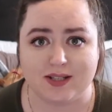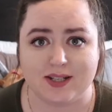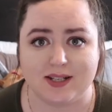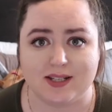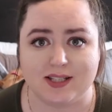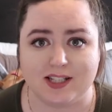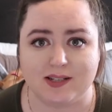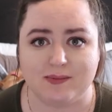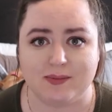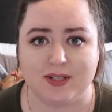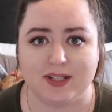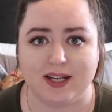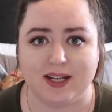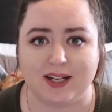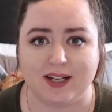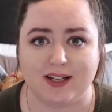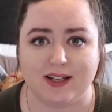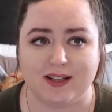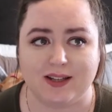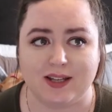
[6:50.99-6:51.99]
They seemed
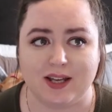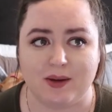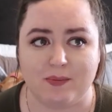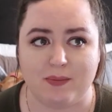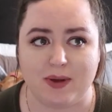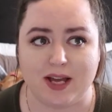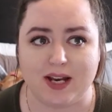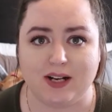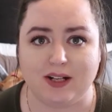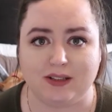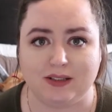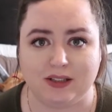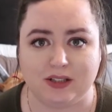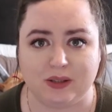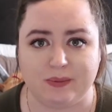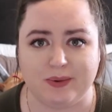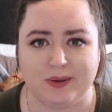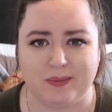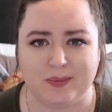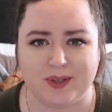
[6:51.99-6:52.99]
like they made a
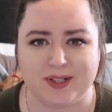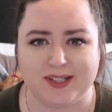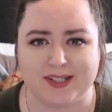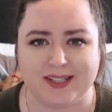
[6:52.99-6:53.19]
little bit more